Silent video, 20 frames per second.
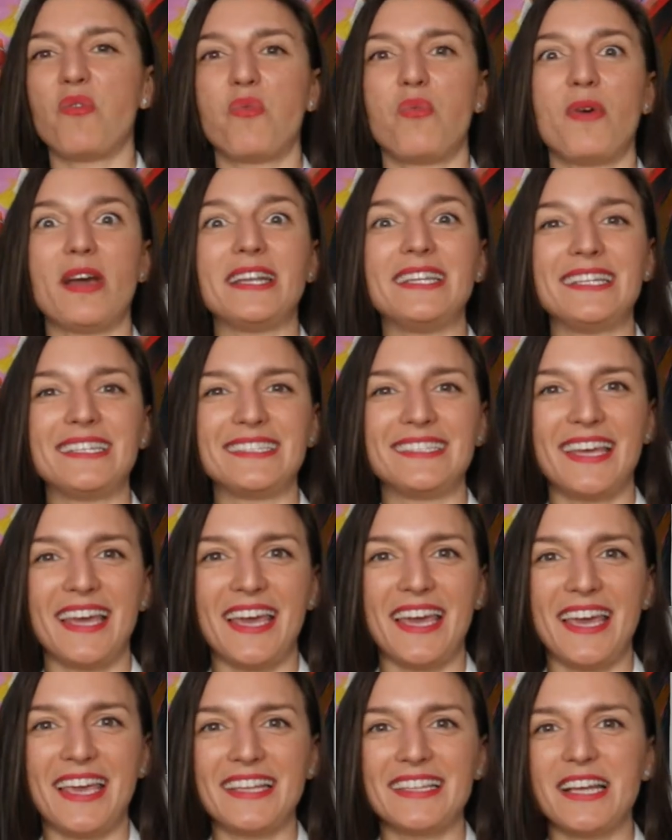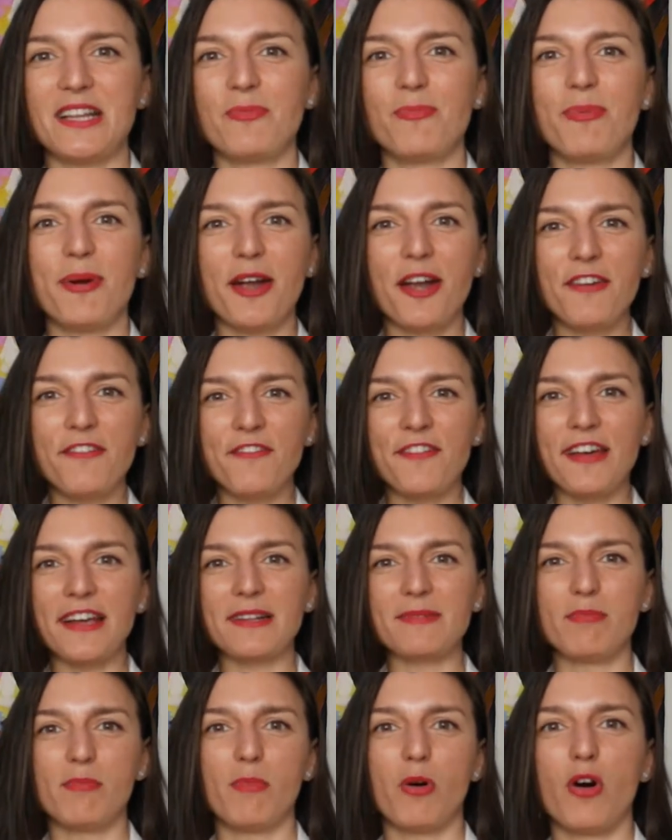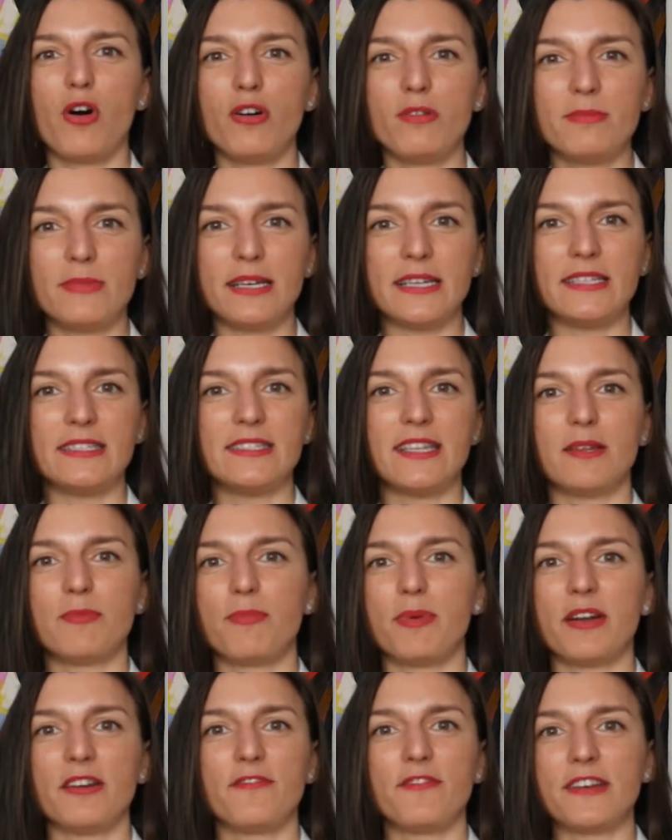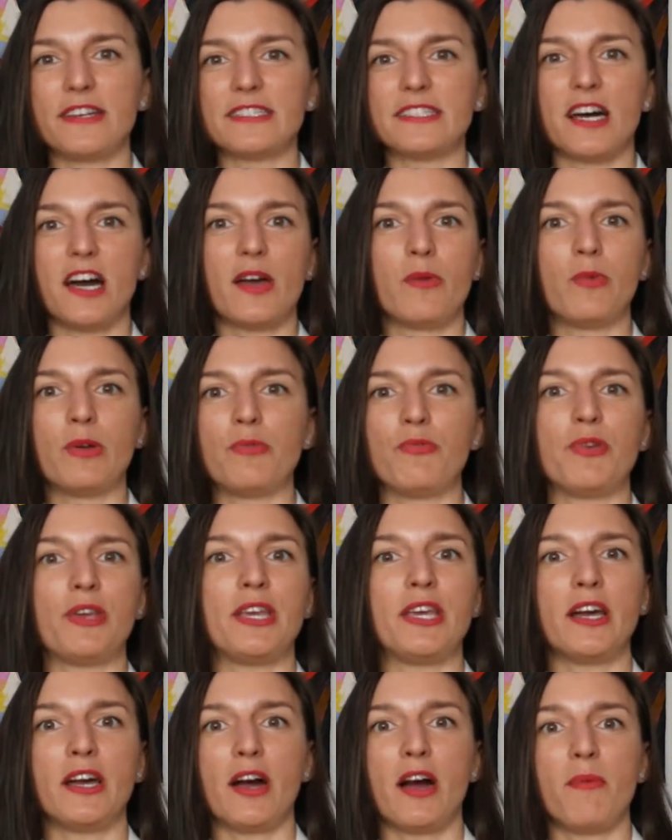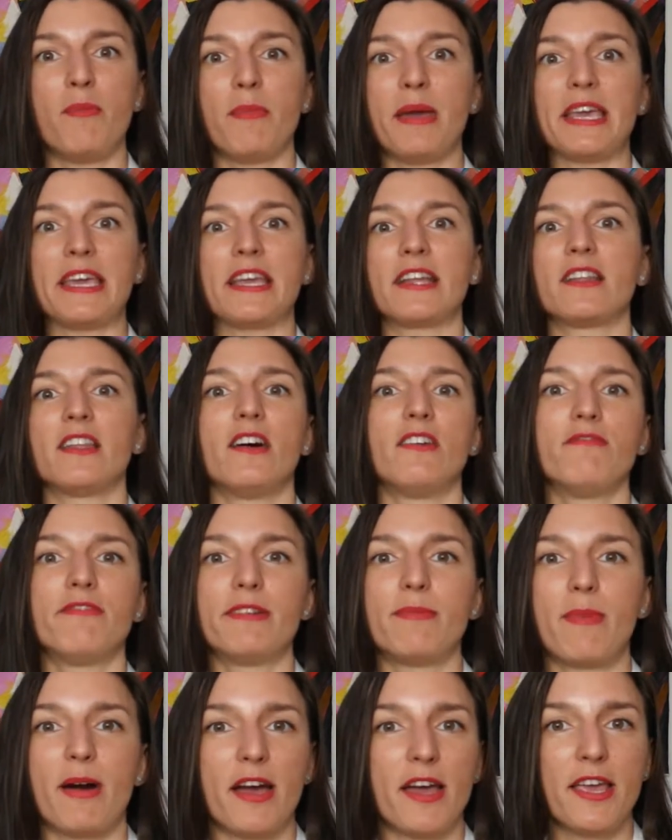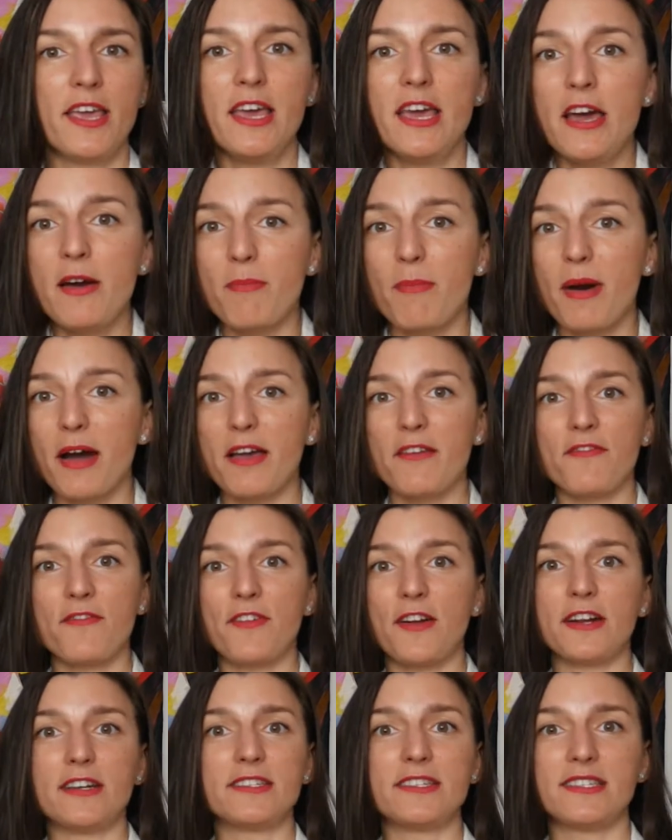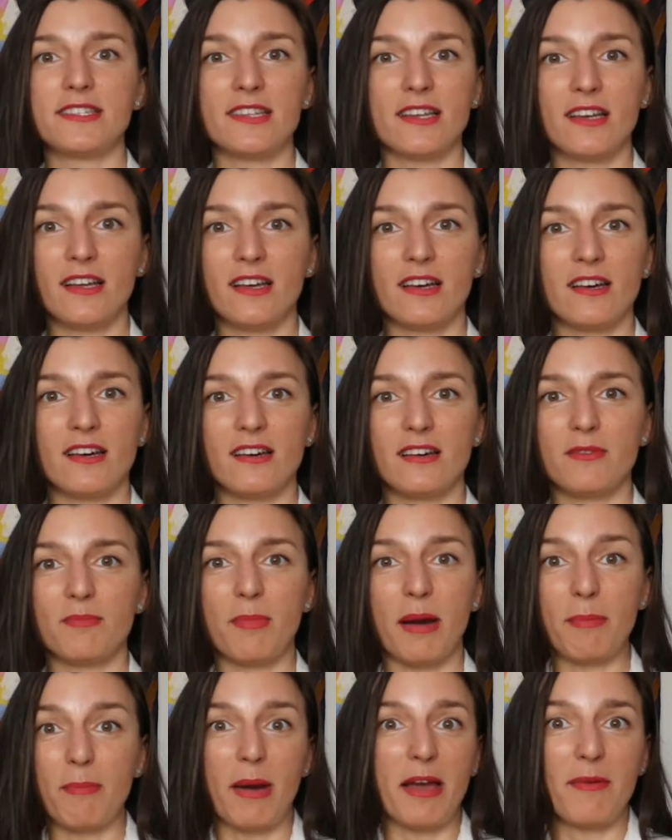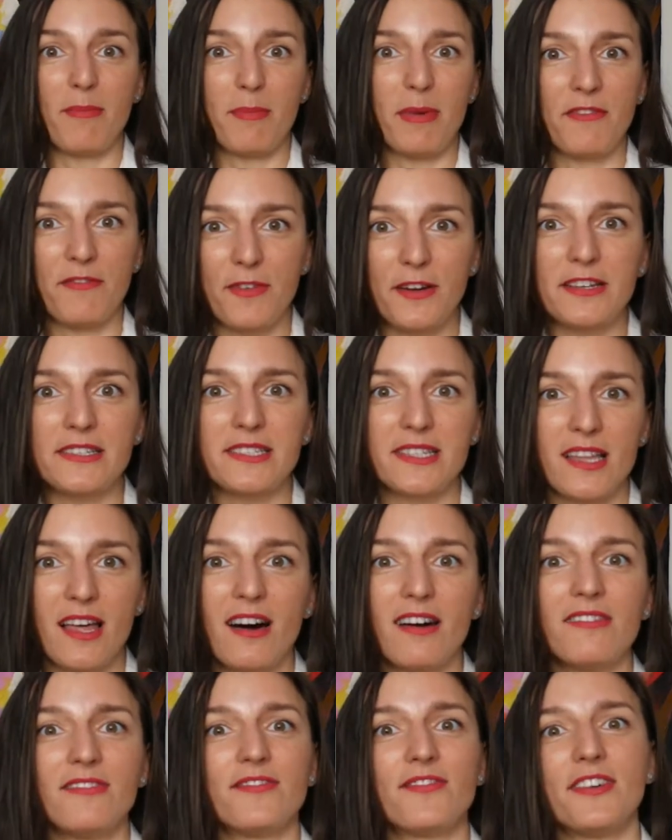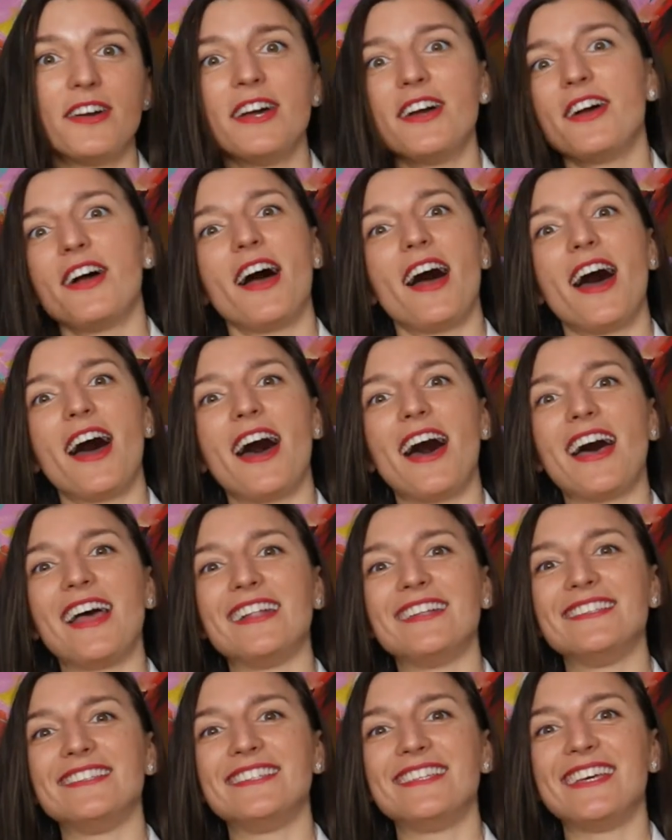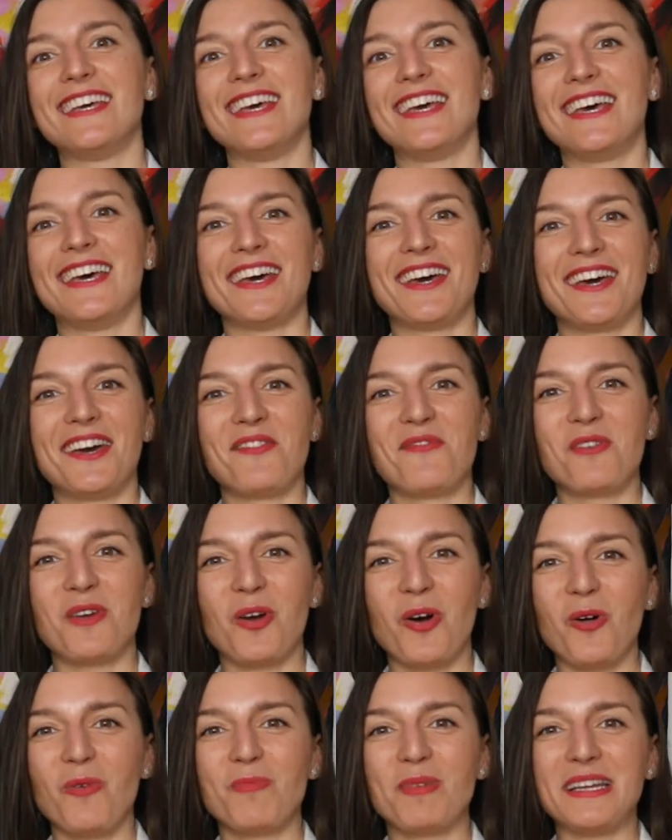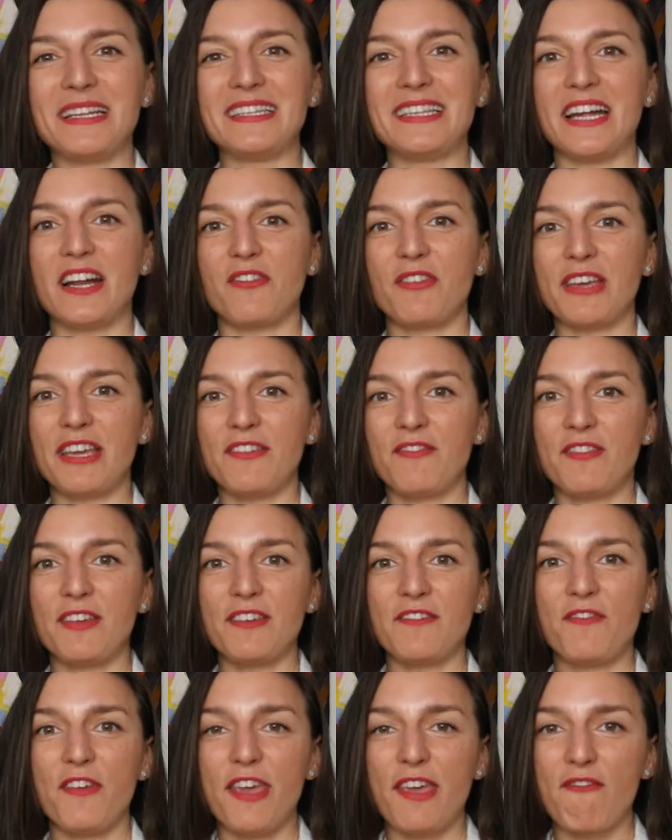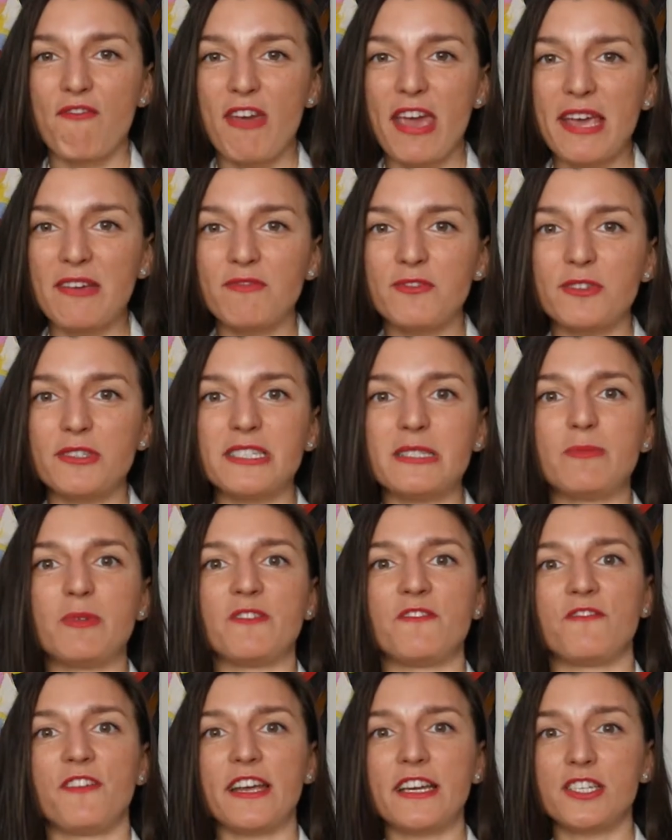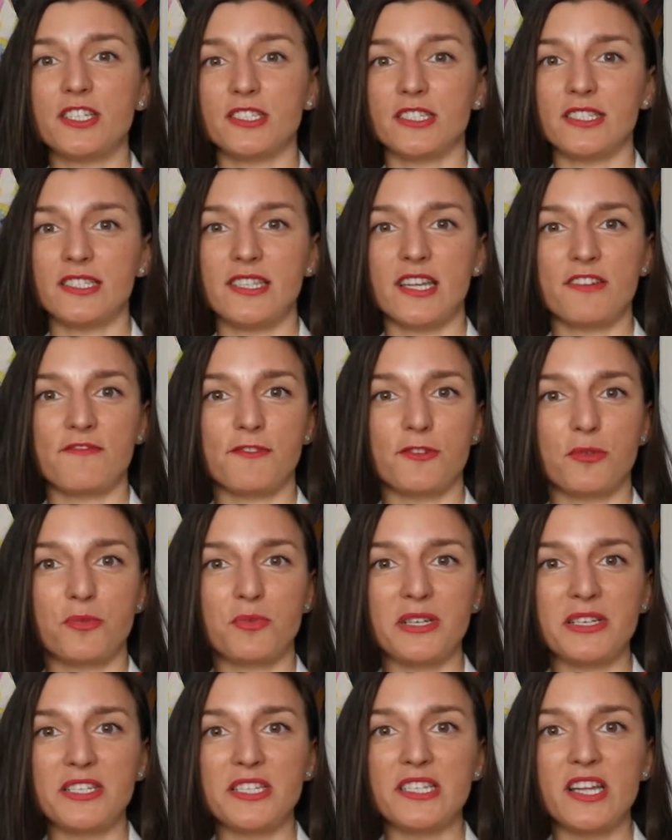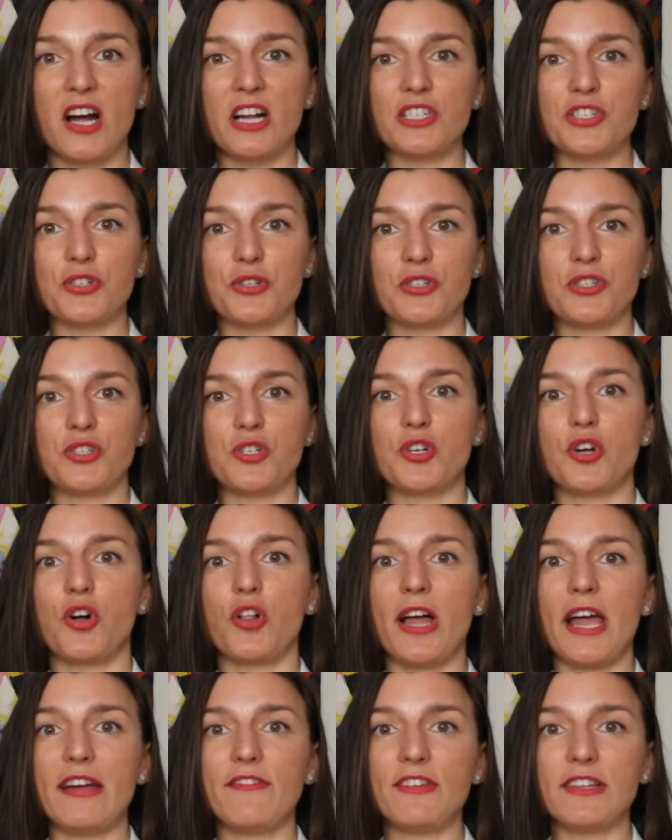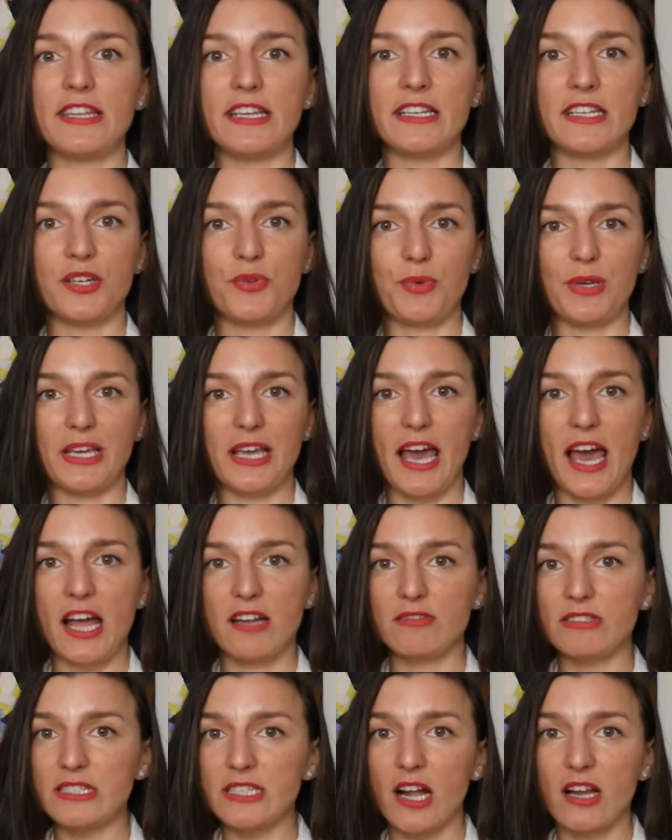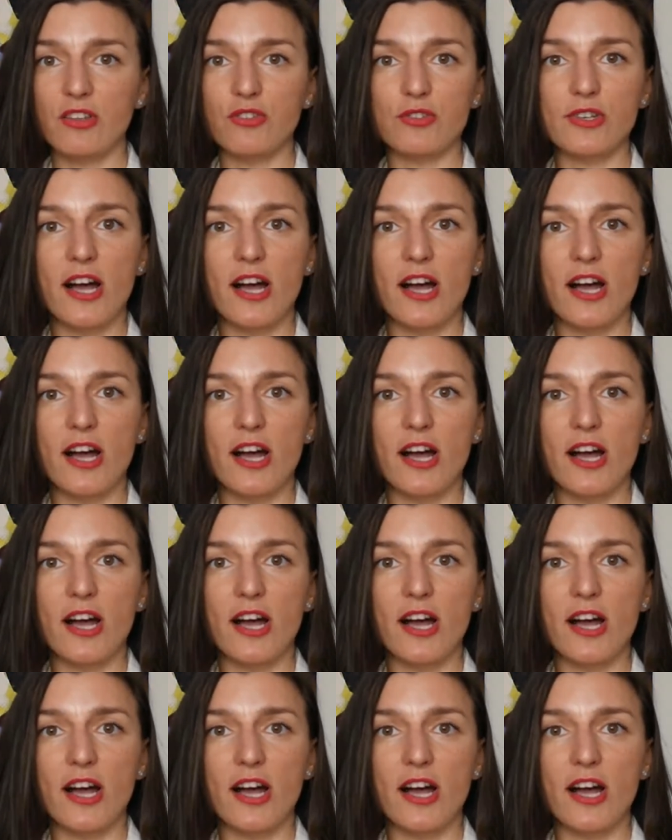wedding day, that perfect moment, that perfect time when we are making love with my first love. And we all been there. We aim for this perfectionist. Therefore, we start to control everything that we can. We start to